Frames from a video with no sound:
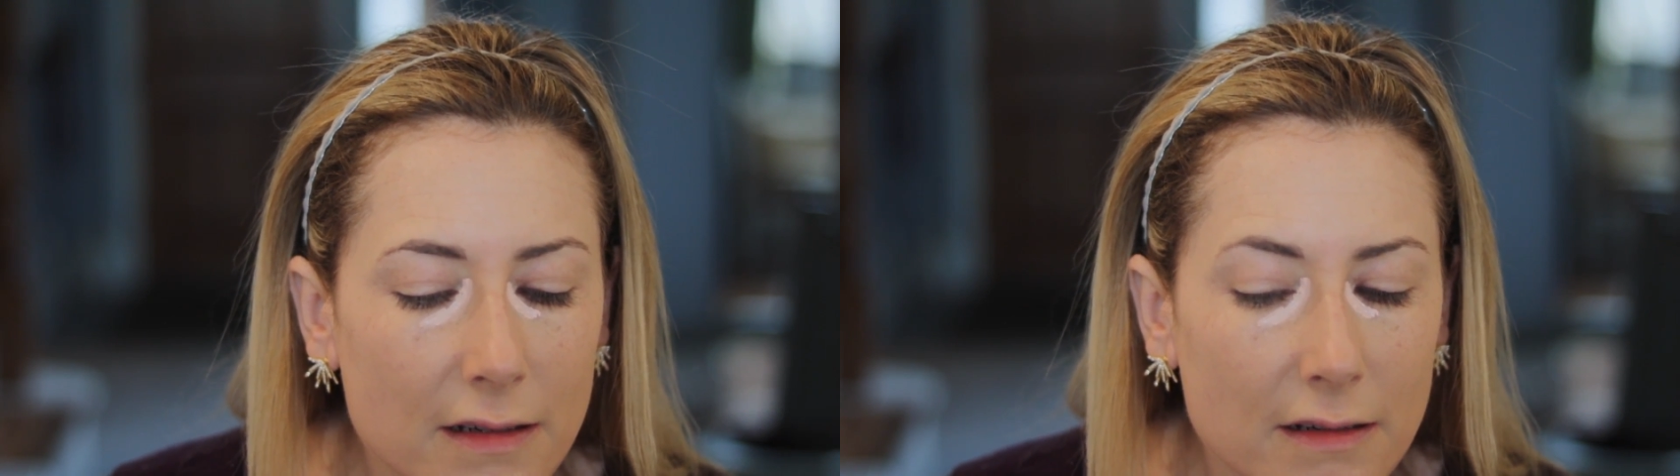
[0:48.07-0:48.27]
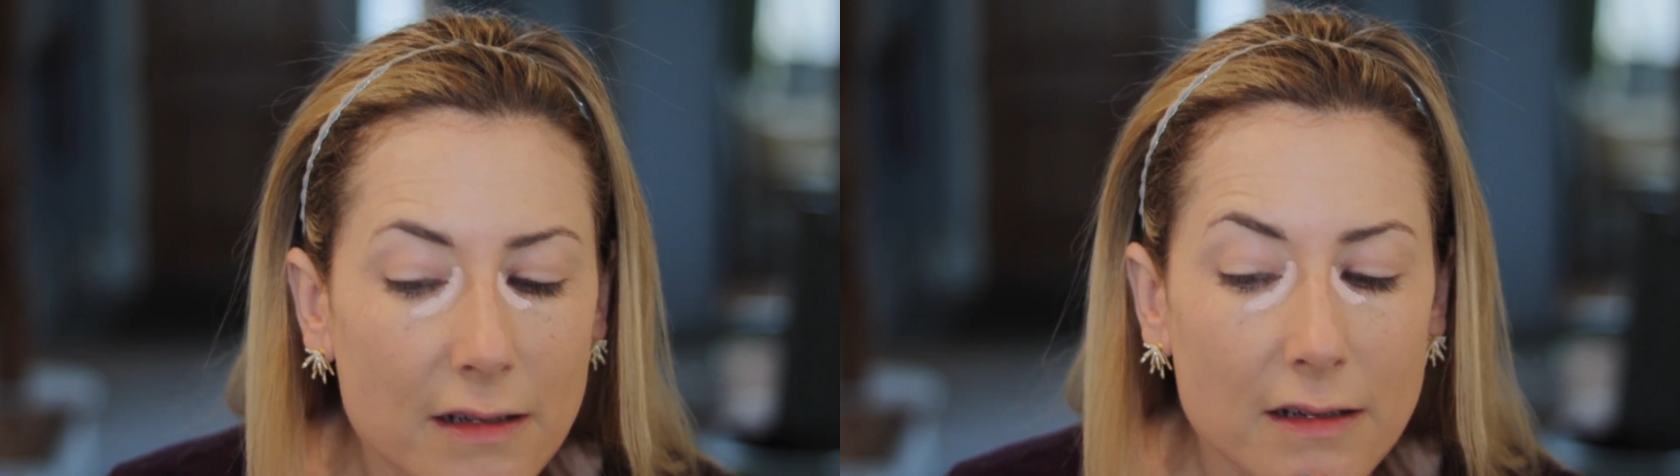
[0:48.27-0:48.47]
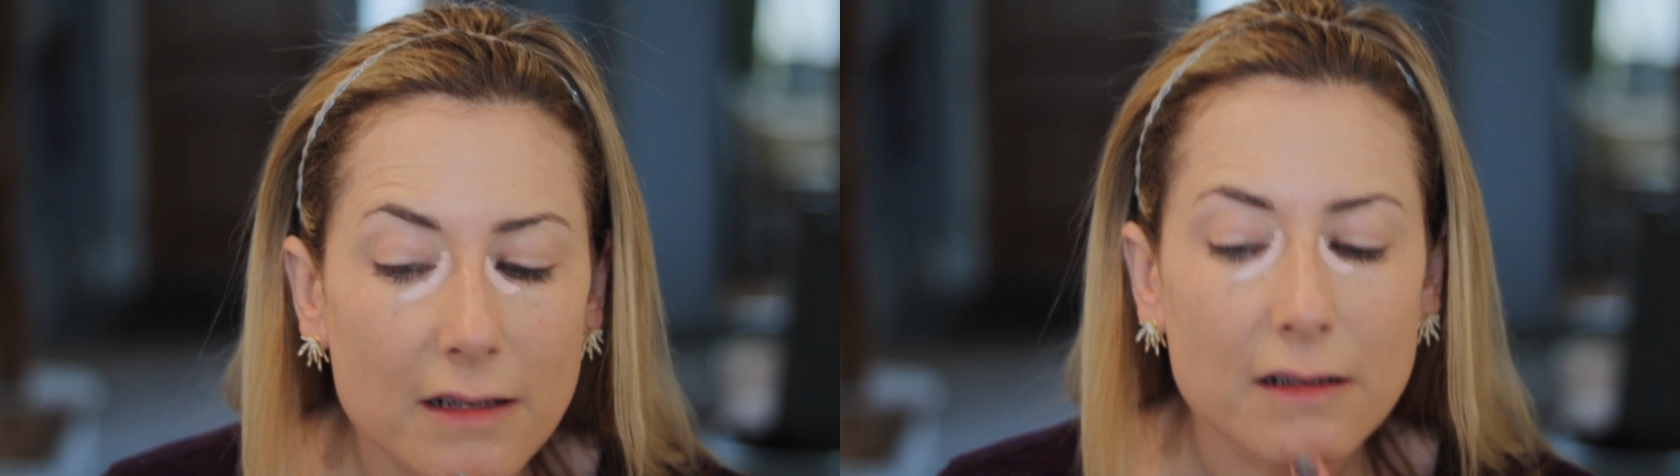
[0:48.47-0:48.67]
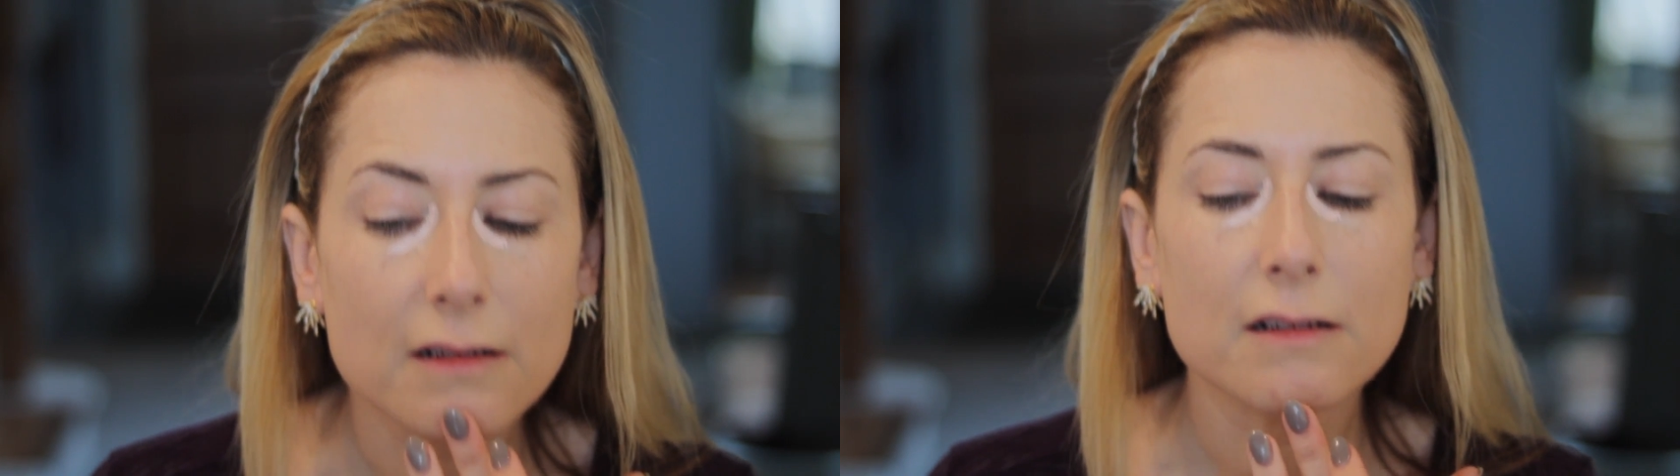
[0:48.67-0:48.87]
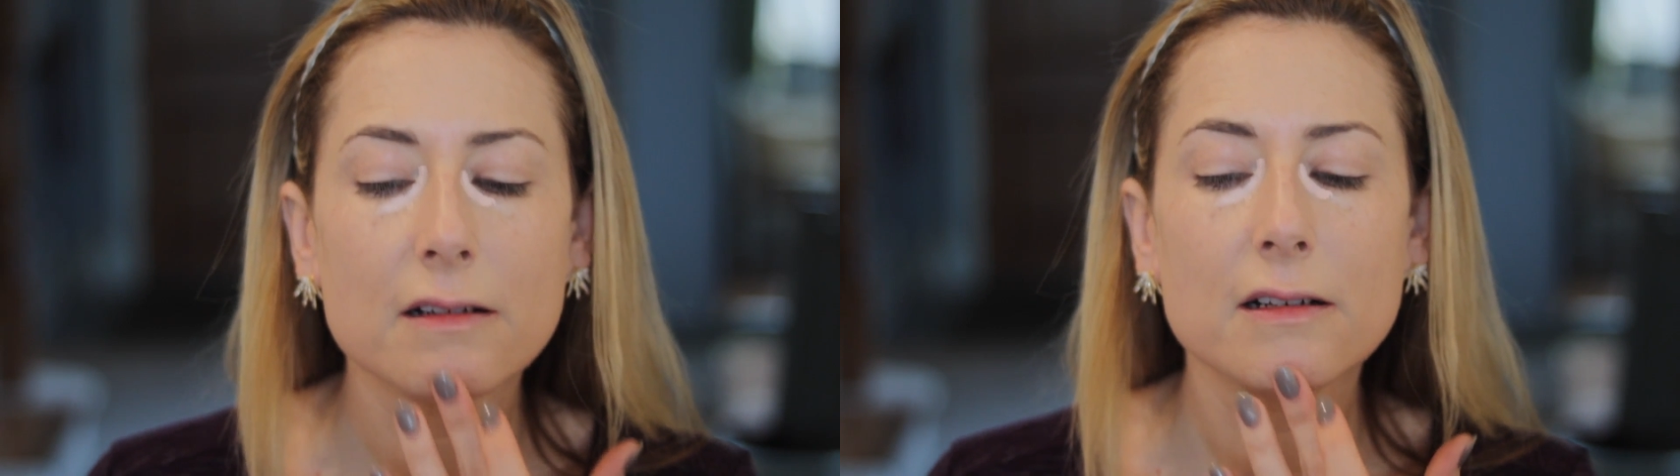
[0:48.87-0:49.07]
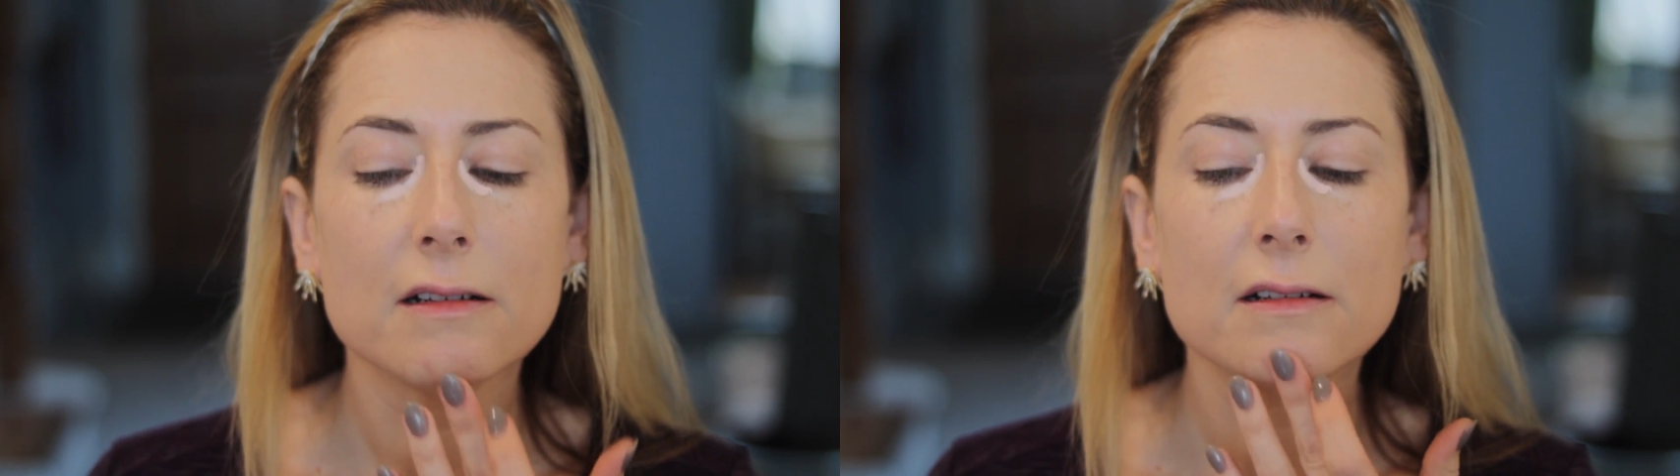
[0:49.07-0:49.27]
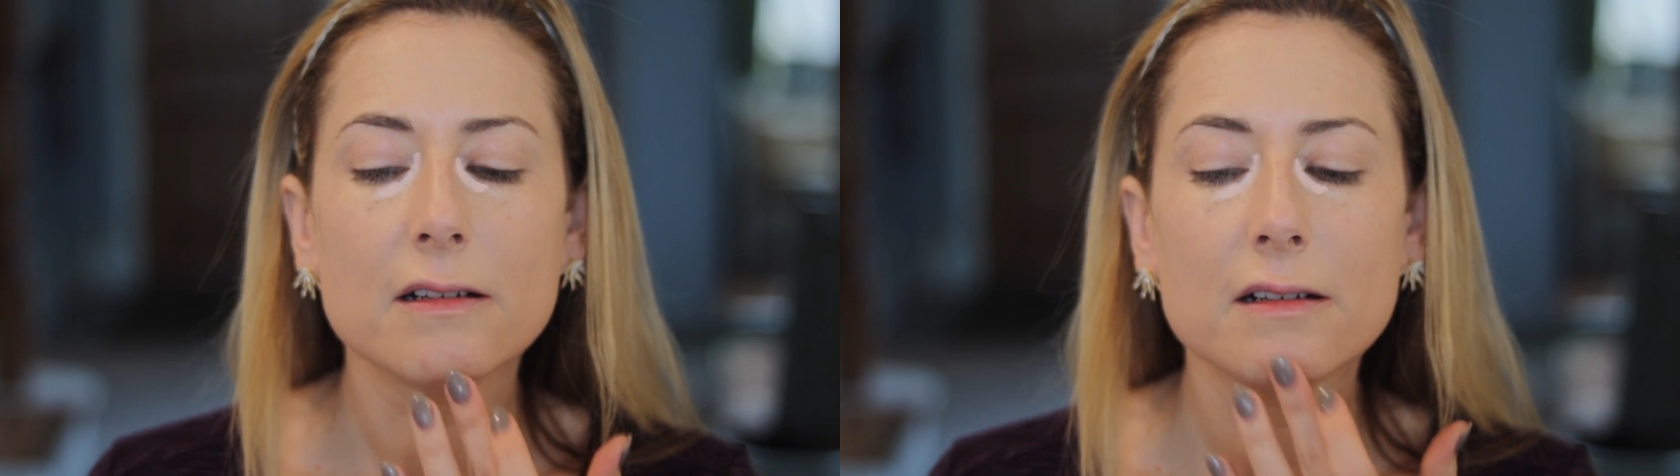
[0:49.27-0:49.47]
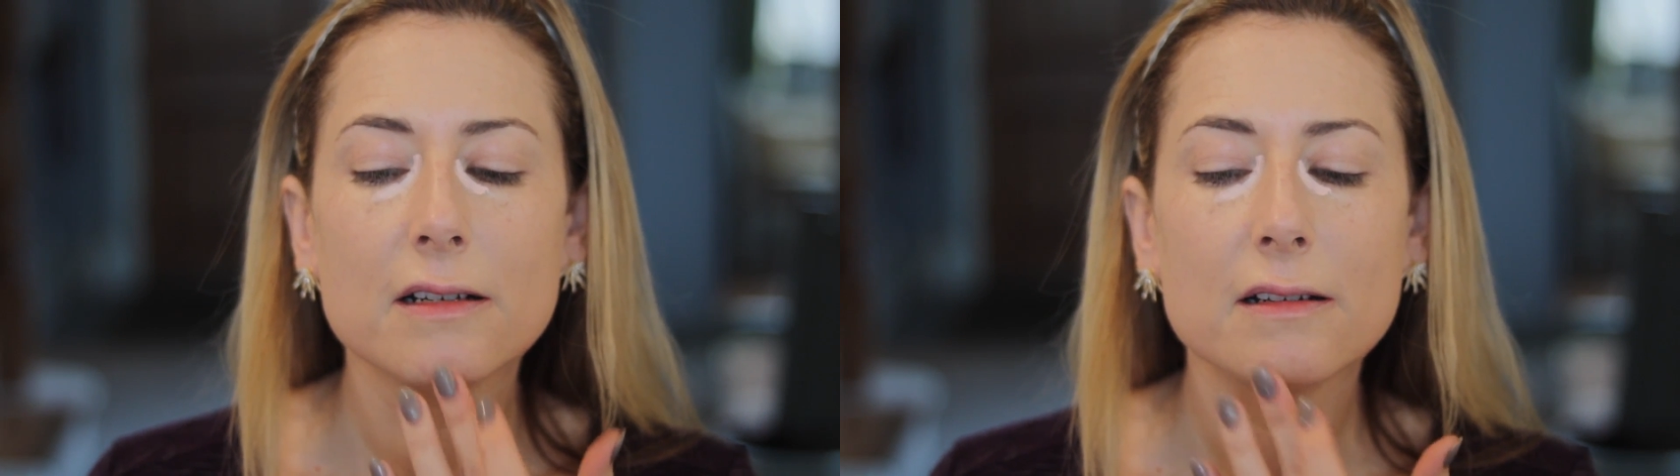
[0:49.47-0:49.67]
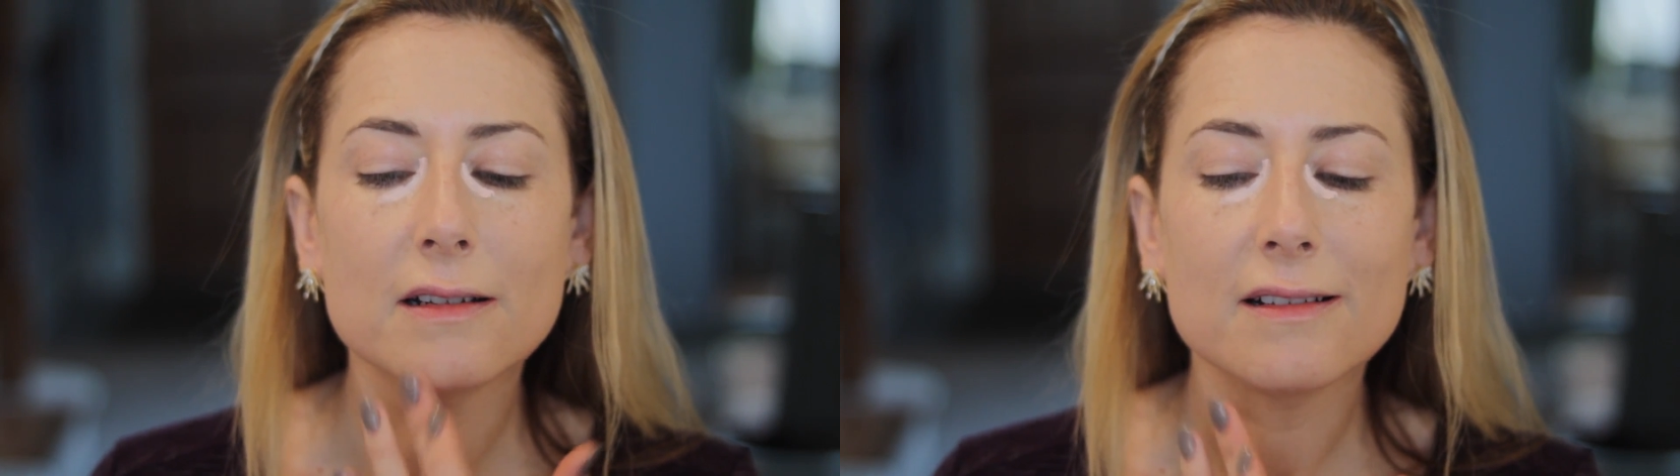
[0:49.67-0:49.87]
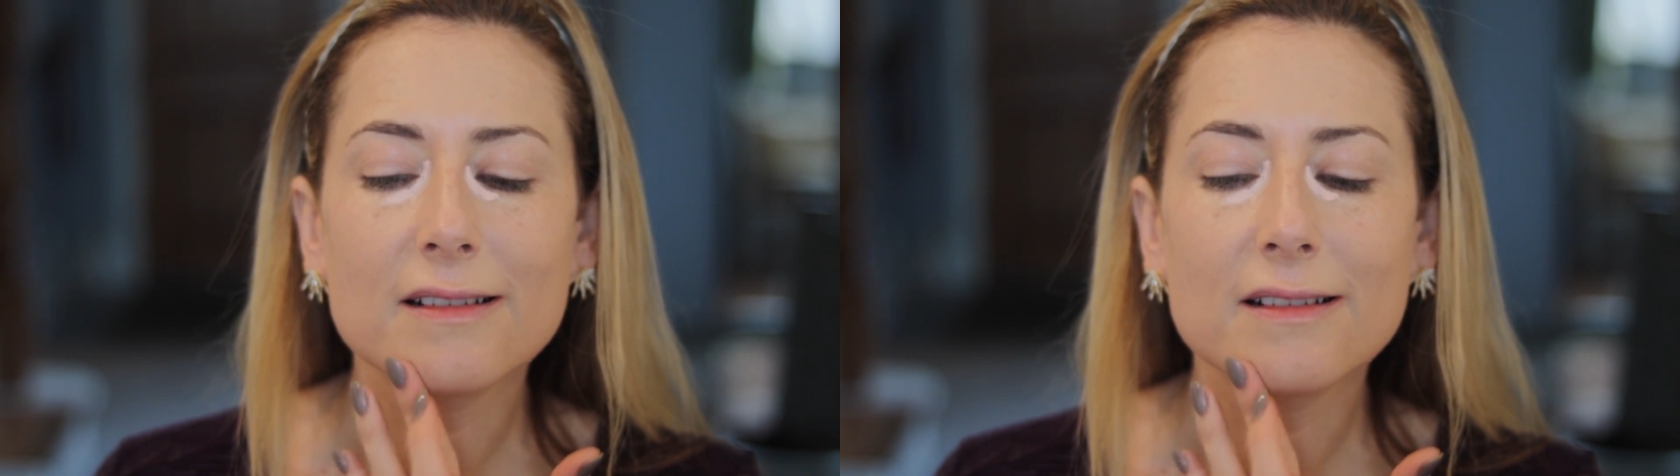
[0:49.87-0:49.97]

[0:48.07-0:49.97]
And she's looking close in the camera.